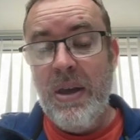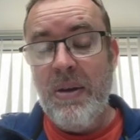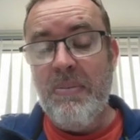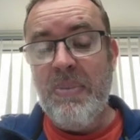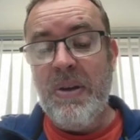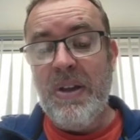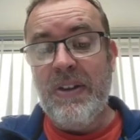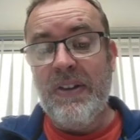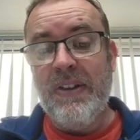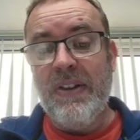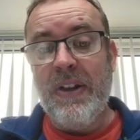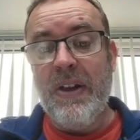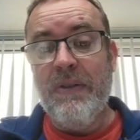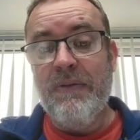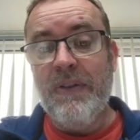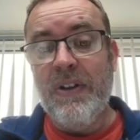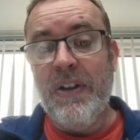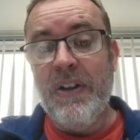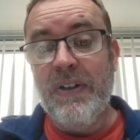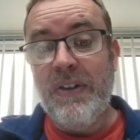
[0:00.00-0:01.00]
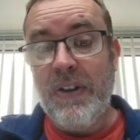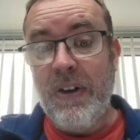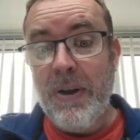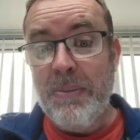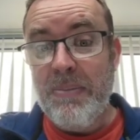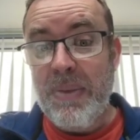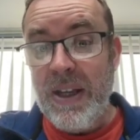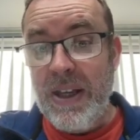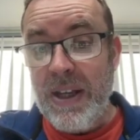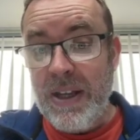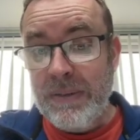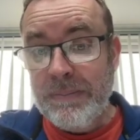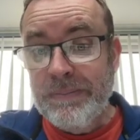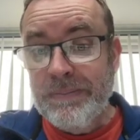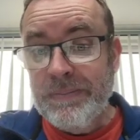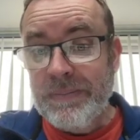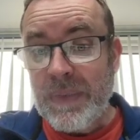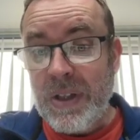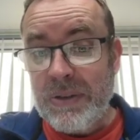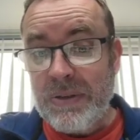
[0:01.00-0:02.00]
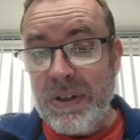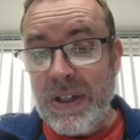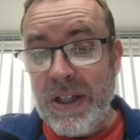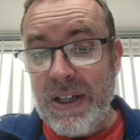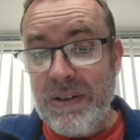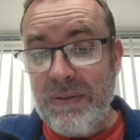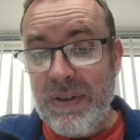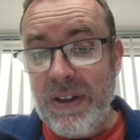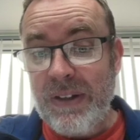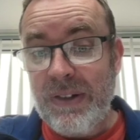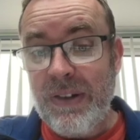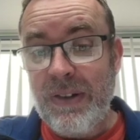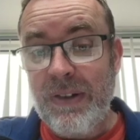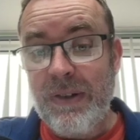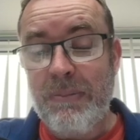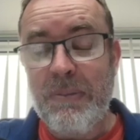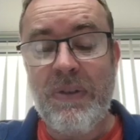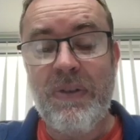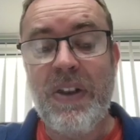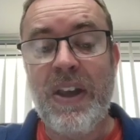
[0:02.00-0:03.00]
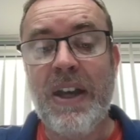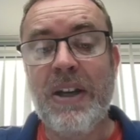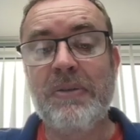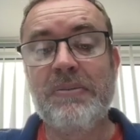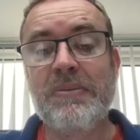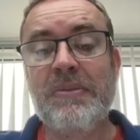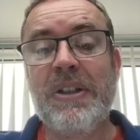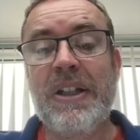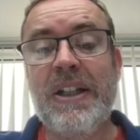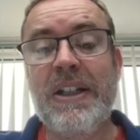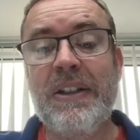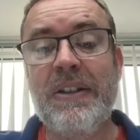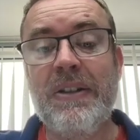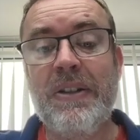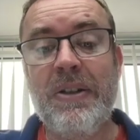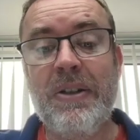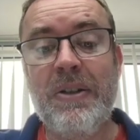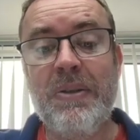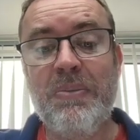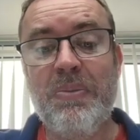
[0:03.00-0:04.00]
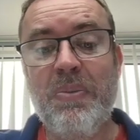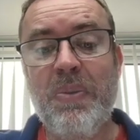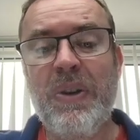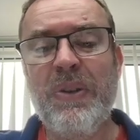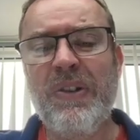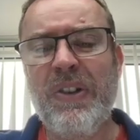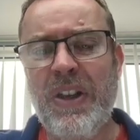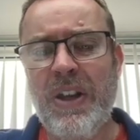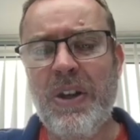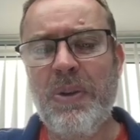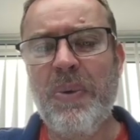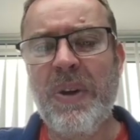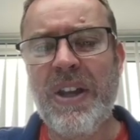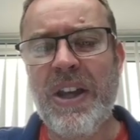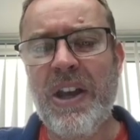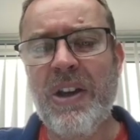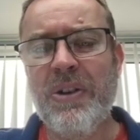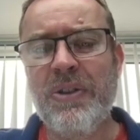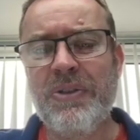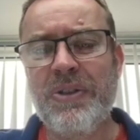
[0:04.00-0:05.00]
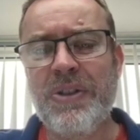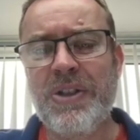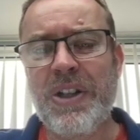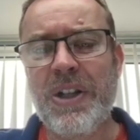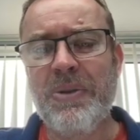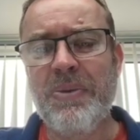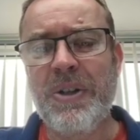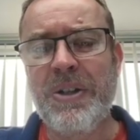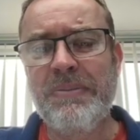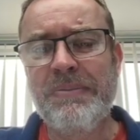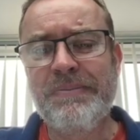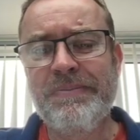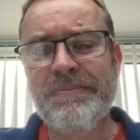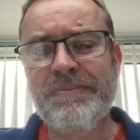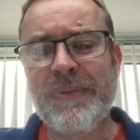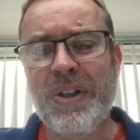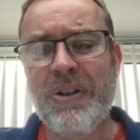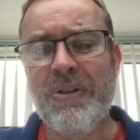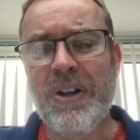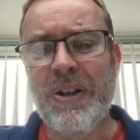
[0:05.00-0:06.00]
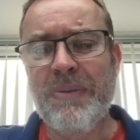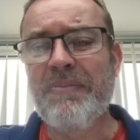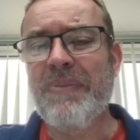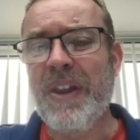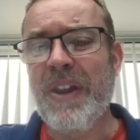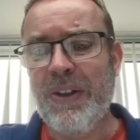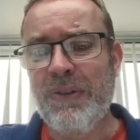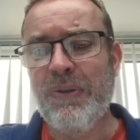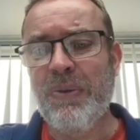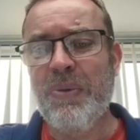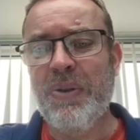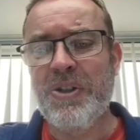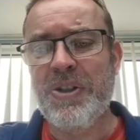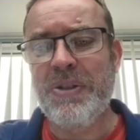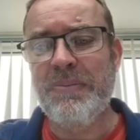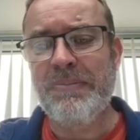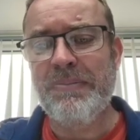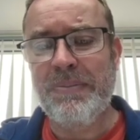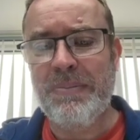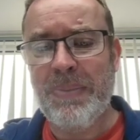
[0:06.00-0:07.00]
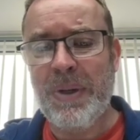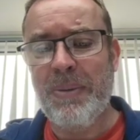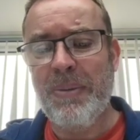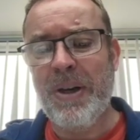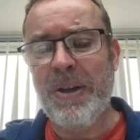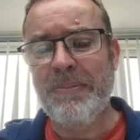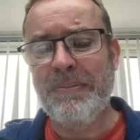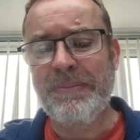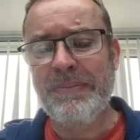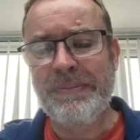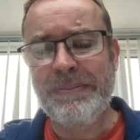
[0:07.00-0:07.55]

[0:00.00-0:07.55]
But for the time being, okay, this is Smithy out, and we'll see how we get on, shall we? All right, thanks for watching. Bye-bye.